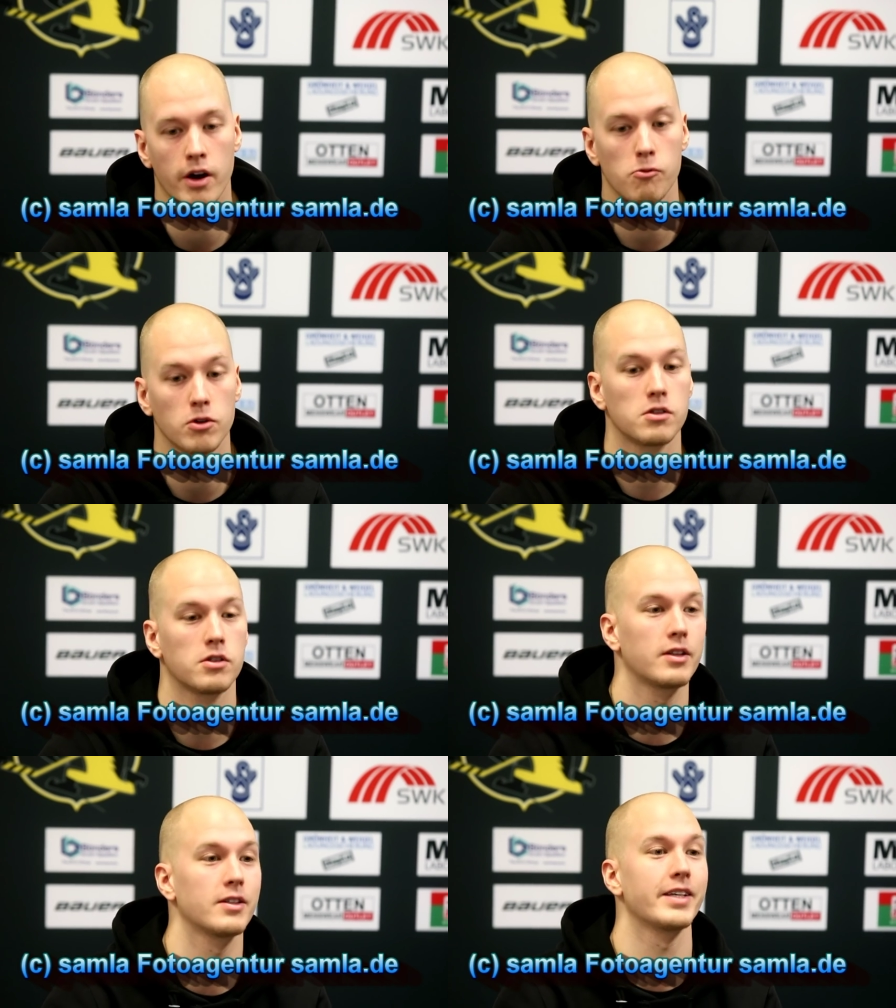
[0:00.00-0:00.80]
I was
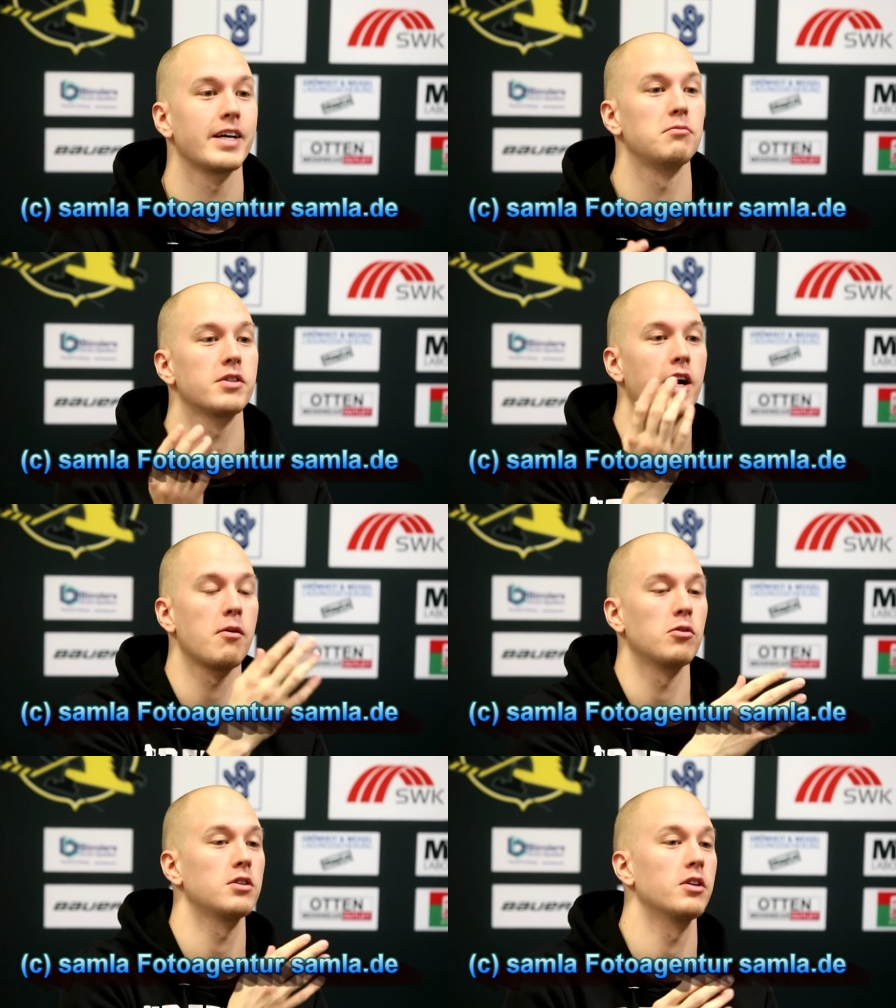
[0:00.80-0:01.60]
at the same
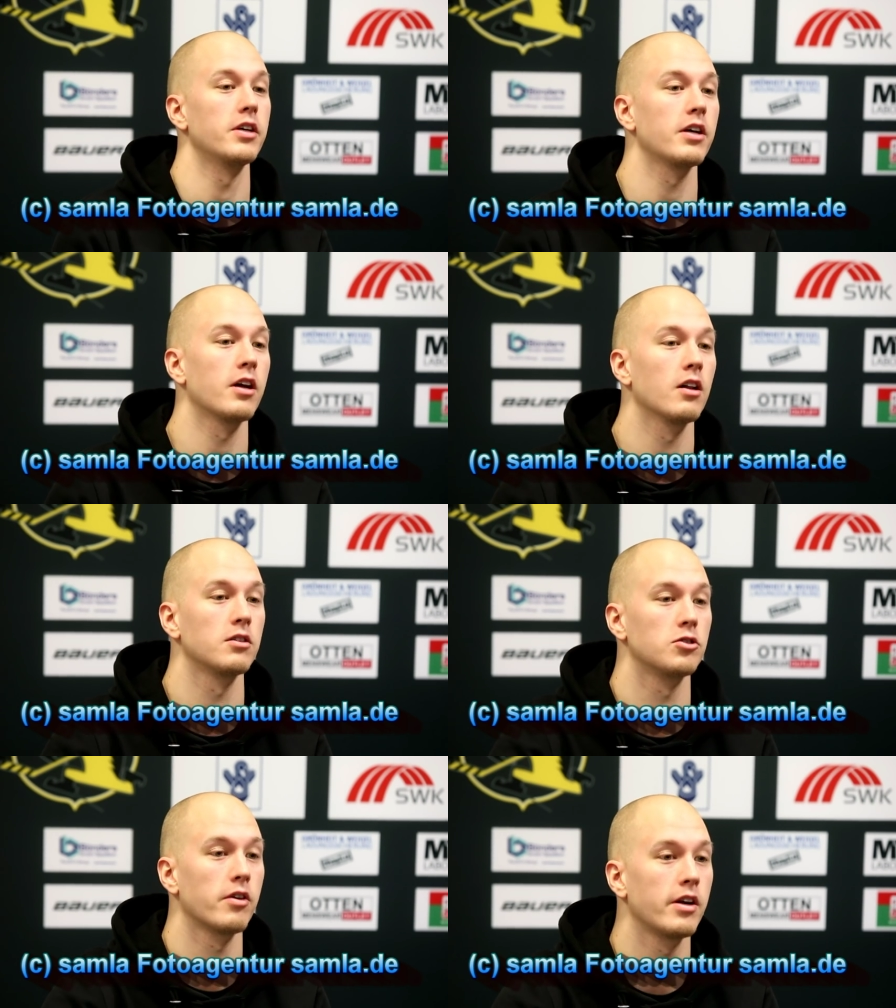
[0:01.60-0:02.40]
time with the DNL
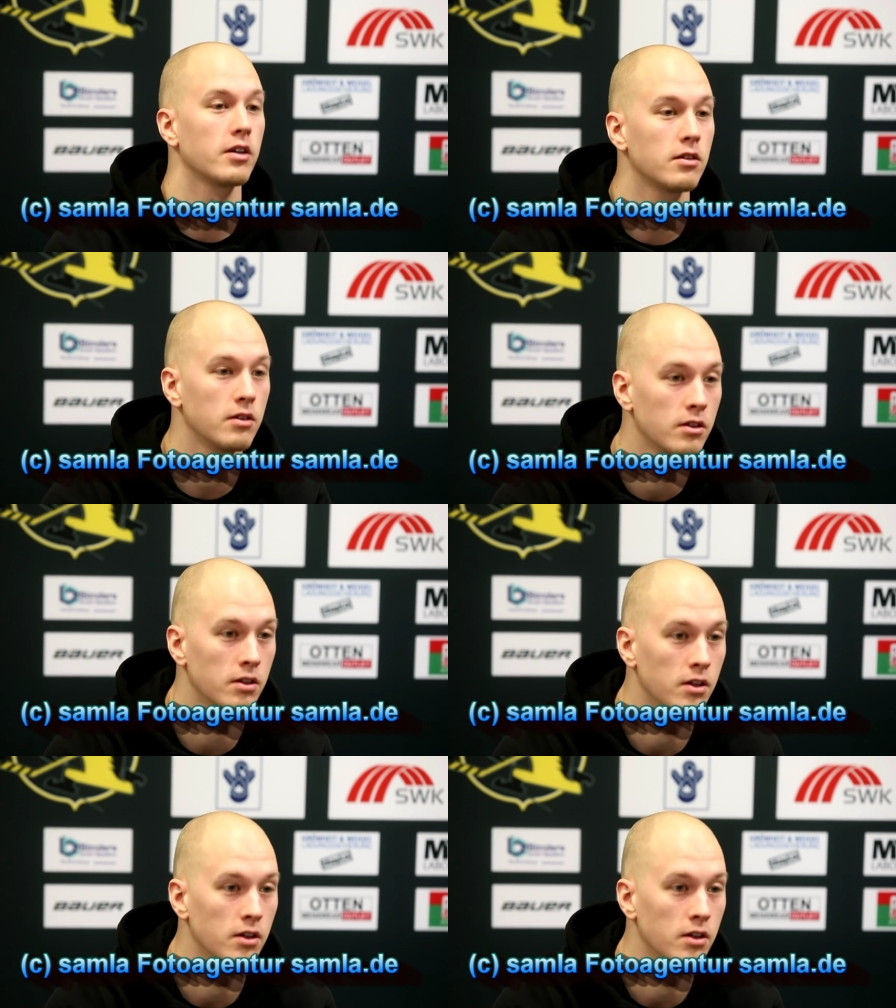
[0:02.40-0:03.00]
in training.